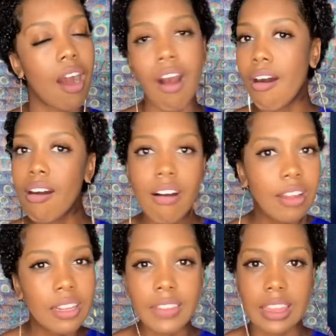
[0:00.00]

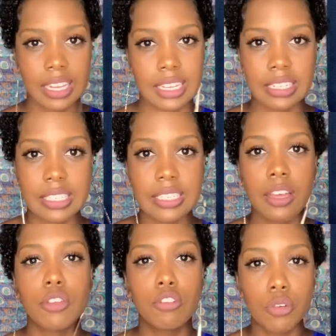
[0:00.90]
all of the things.
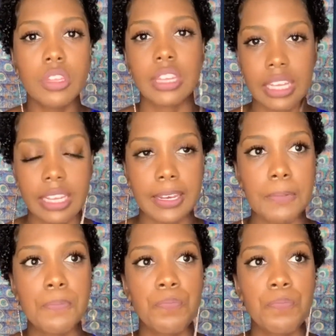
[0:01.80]
You do the thinking.